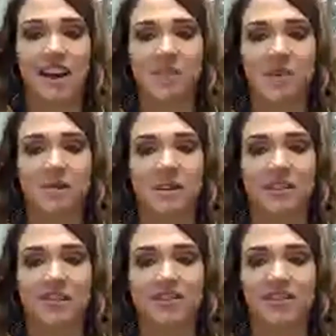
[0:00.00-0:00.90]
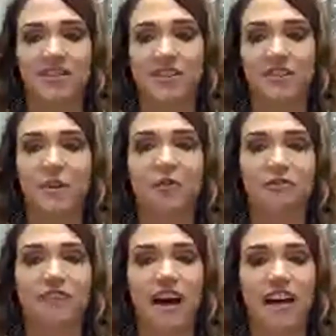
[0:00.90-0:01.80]
You
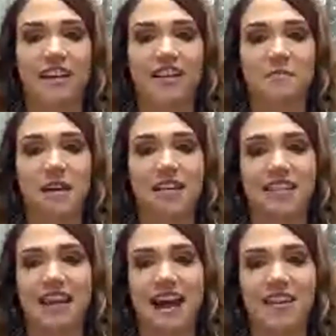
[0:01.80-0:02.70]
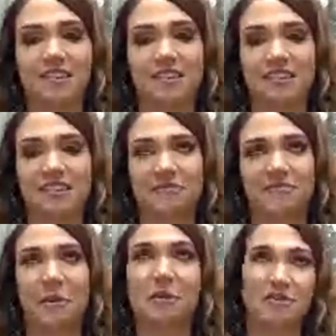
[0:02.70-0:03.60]
don't find amazing talent
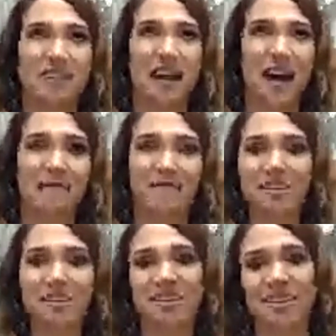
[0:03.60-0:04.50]
most of the time